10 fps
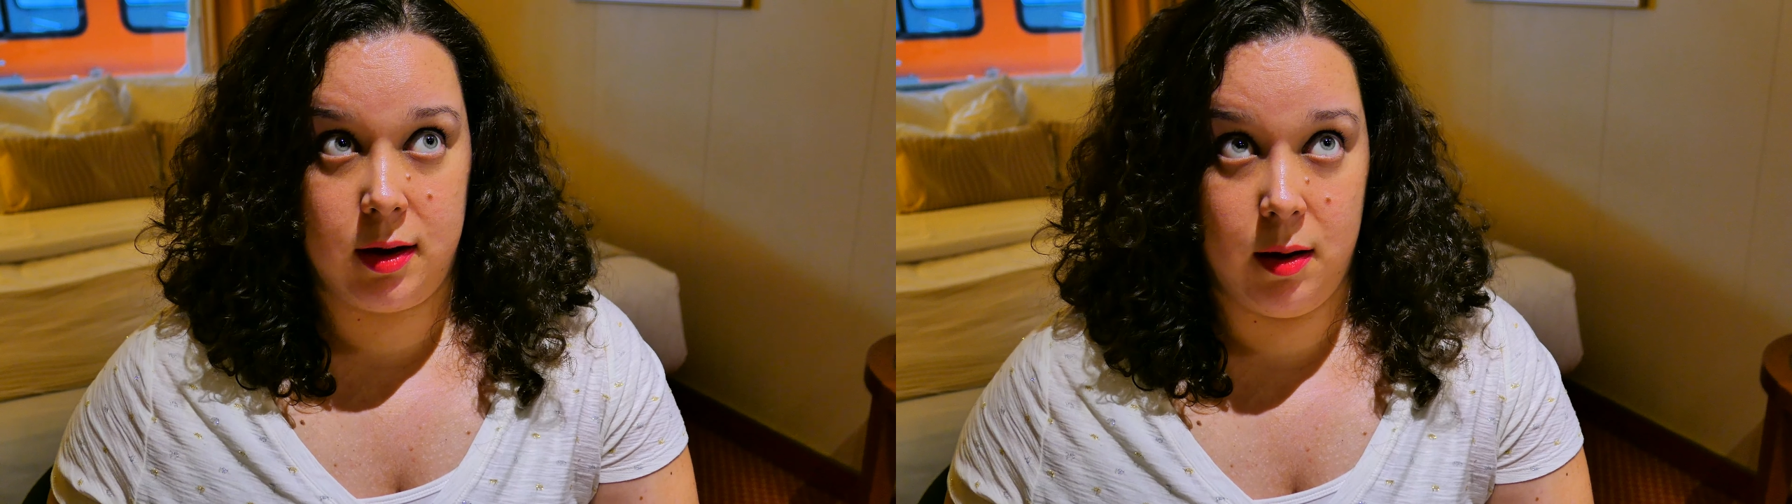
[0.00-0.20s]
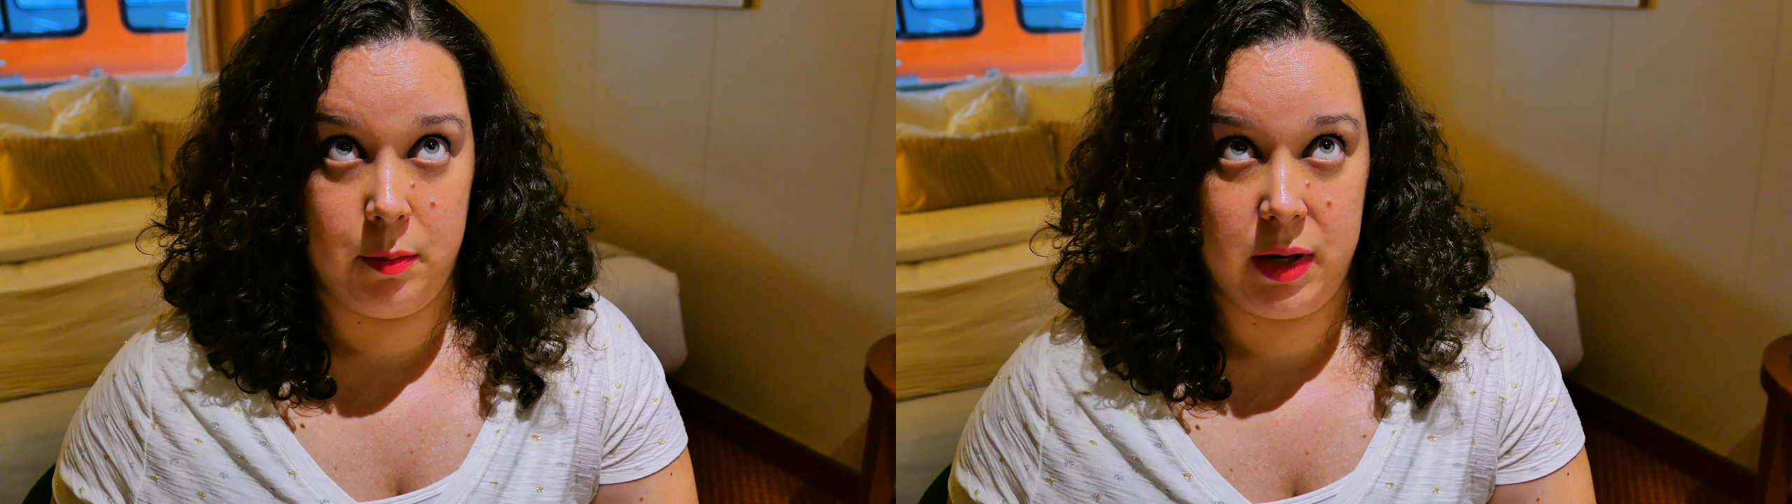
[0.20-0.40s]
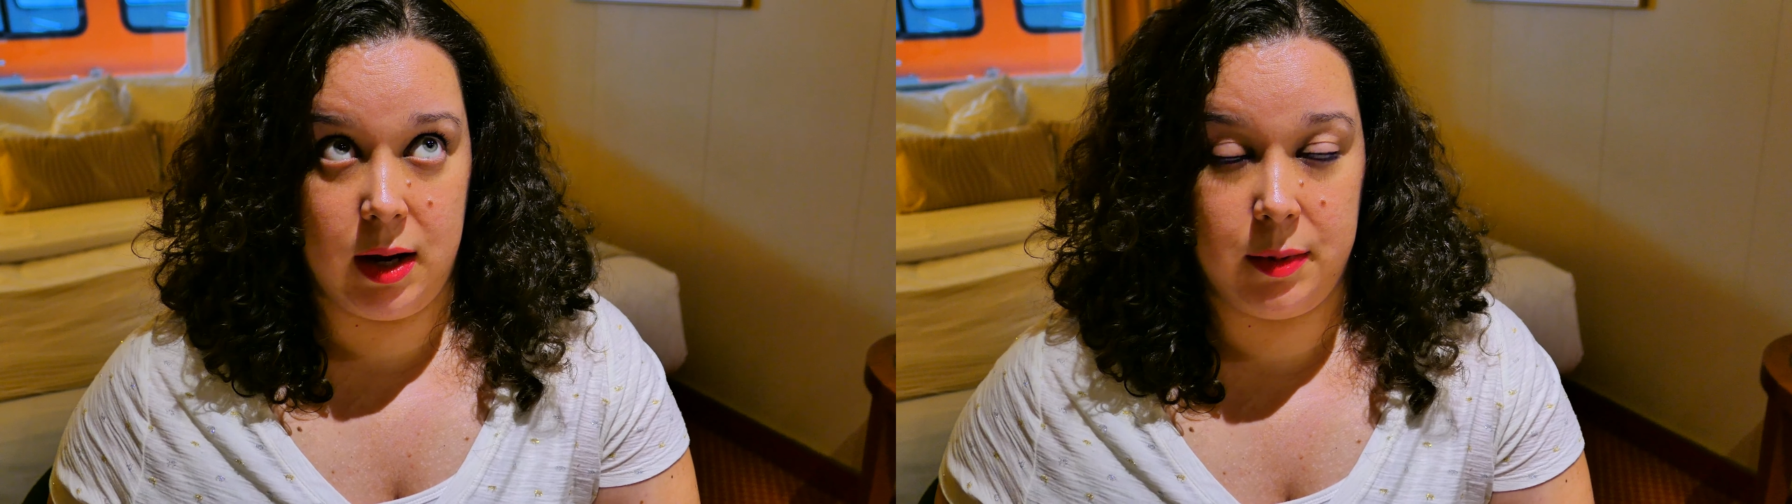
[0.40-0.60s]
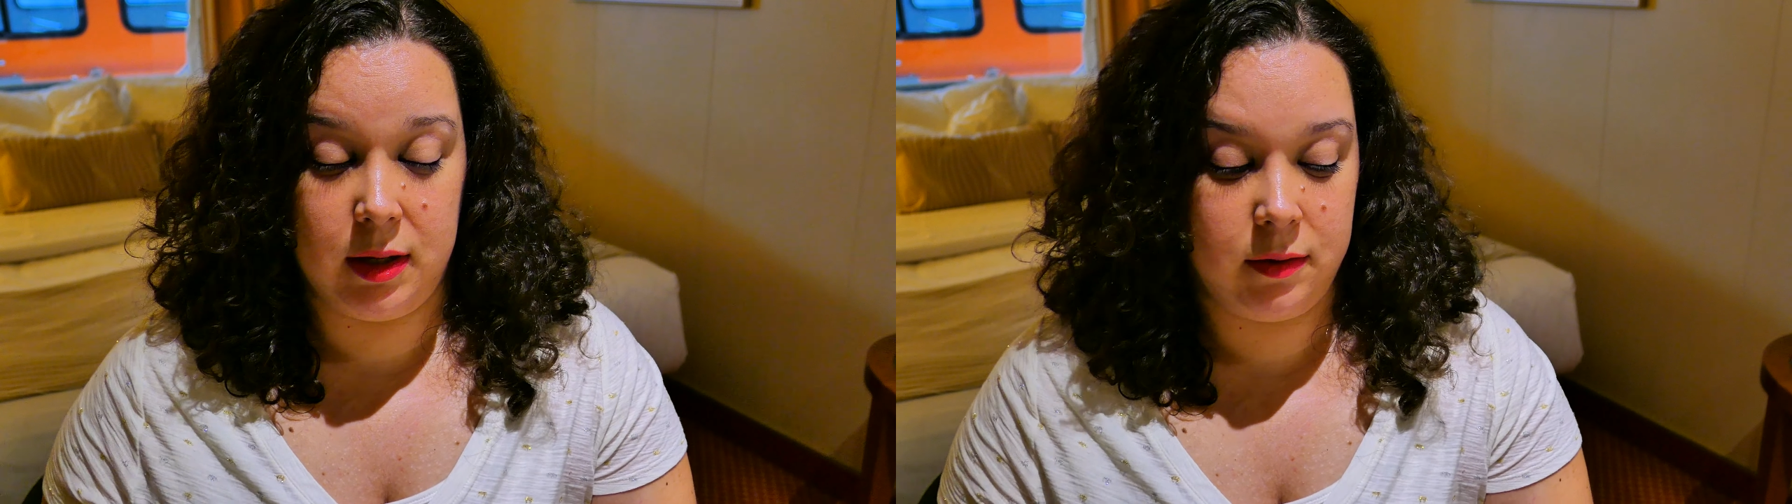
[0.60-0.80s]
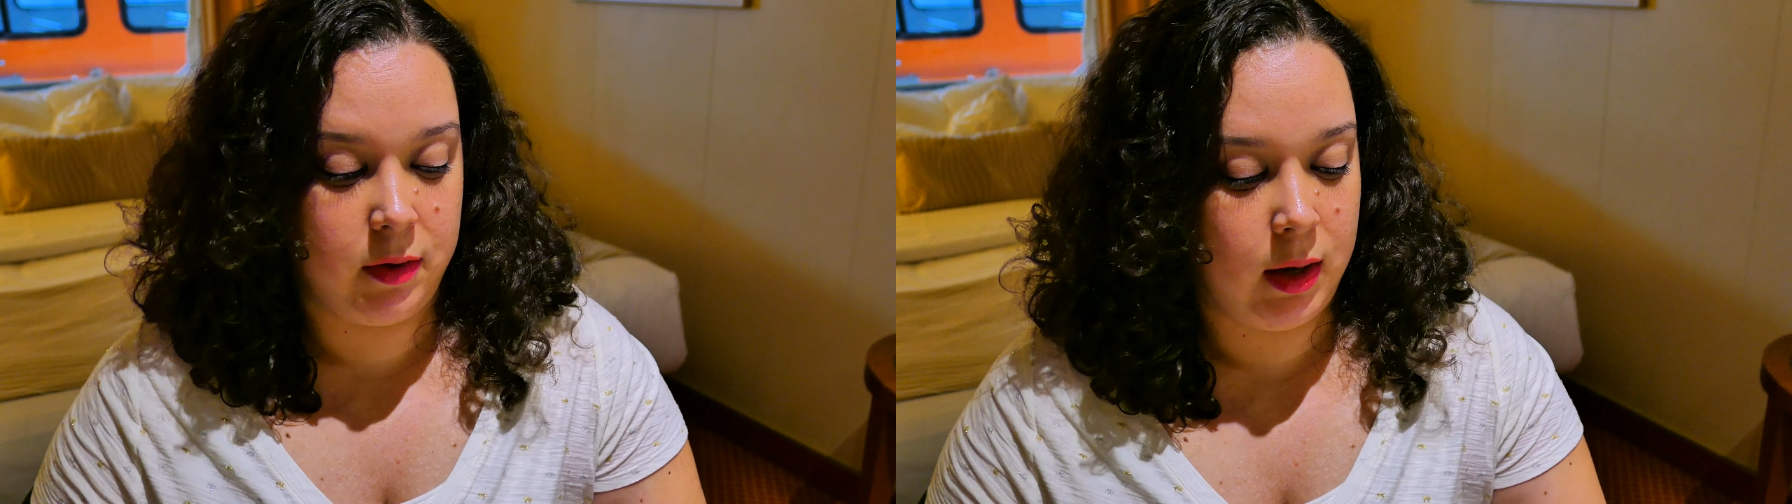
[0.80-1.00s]
company, I
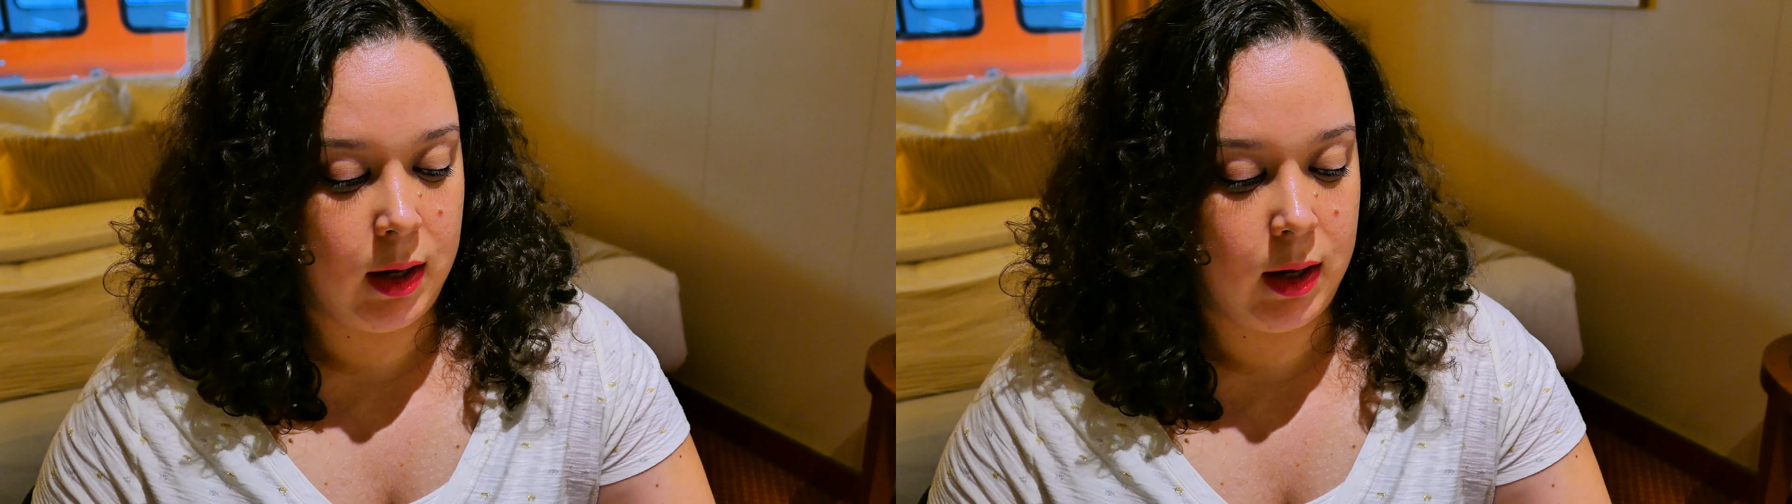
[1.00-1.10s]
believe.